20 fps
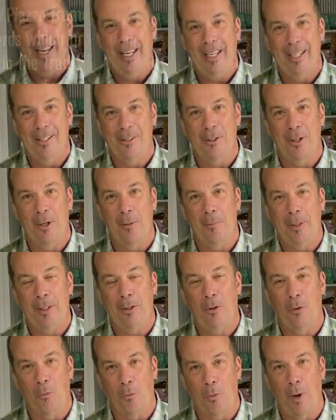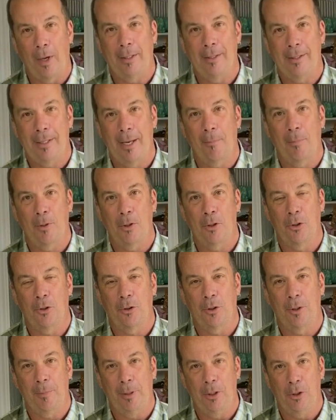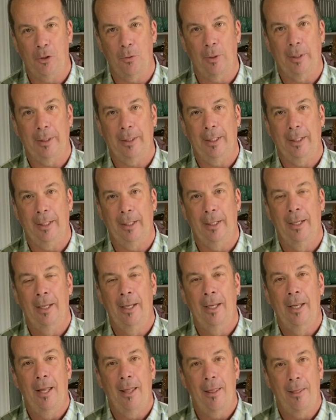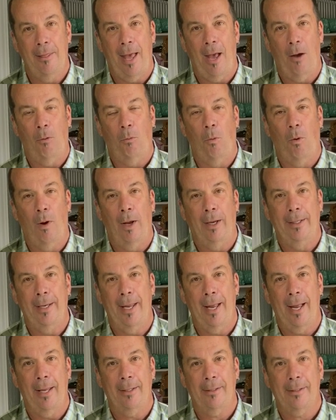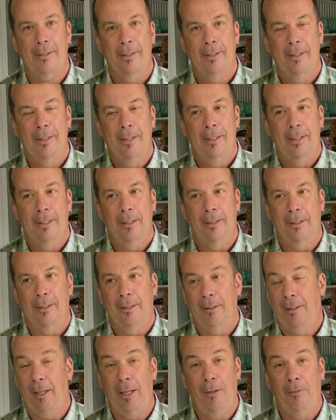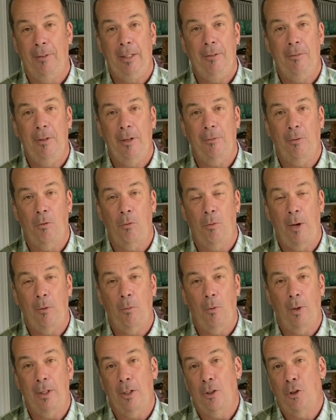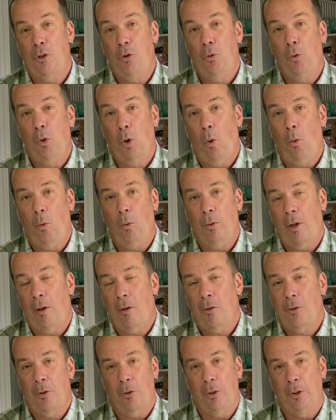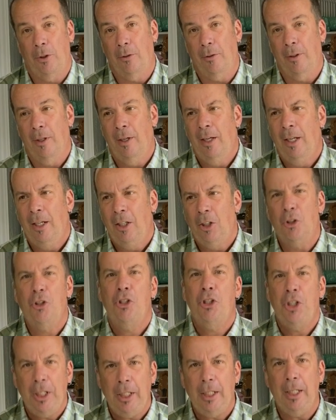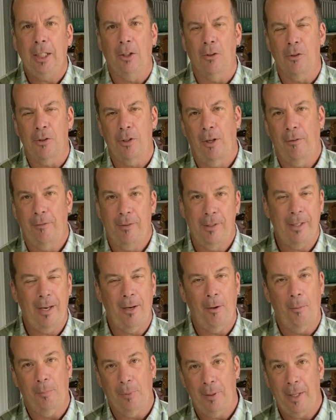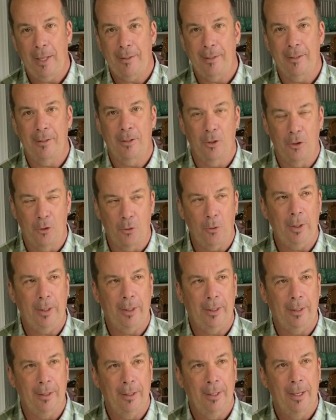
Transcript: is going to be the right temperature to be drinking that wine at. Uh, if, even if a red wine is too cold, also you're you're cheating yourself. It's not unpleasant to drink,